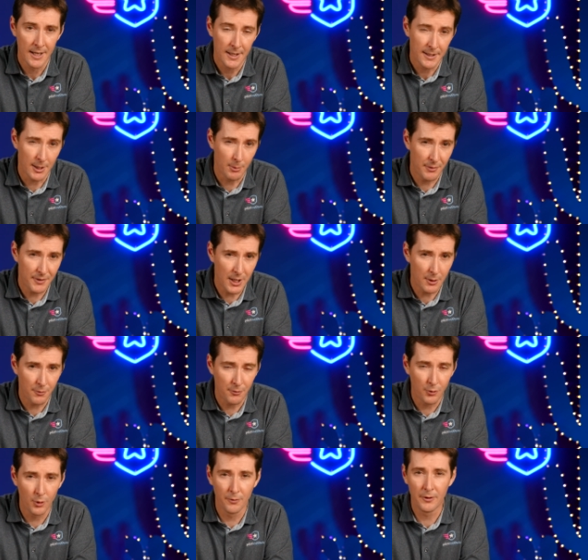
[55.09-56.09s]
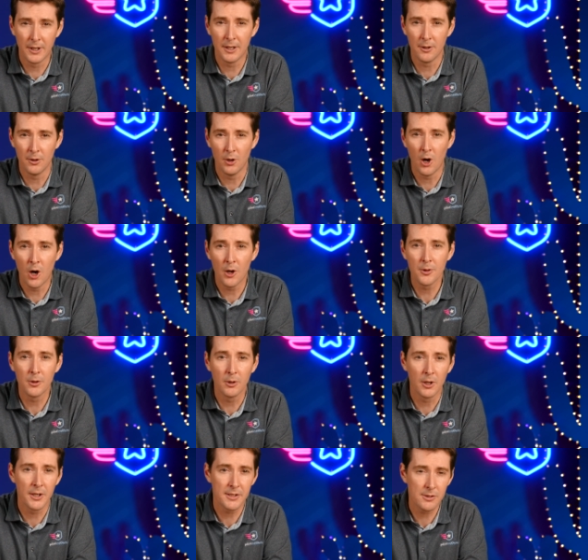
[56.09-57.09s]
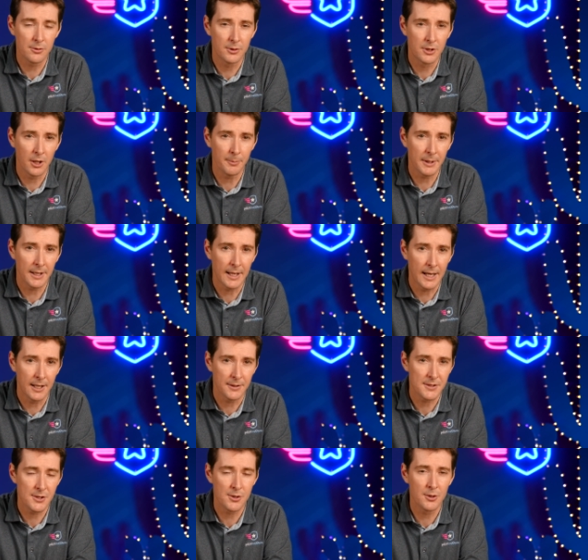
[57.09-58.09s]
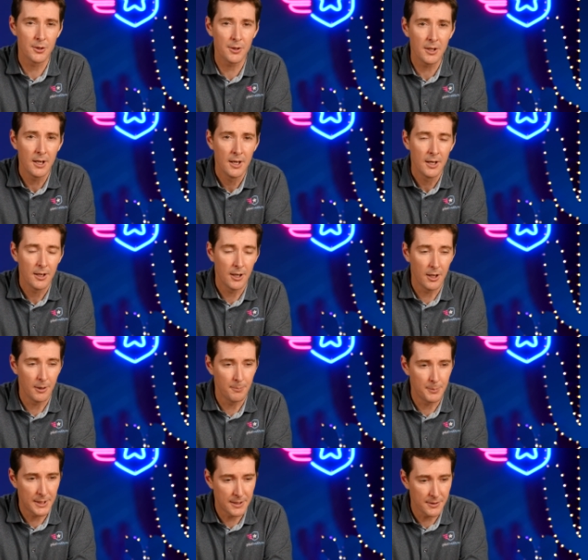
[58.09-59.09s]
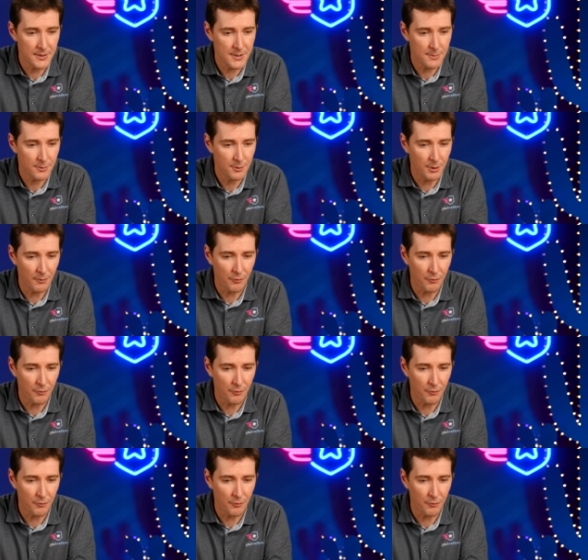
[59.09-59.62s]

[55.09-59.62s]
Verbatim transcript: Now we've got a full video on the lawsuit coming out soon, uh, because quite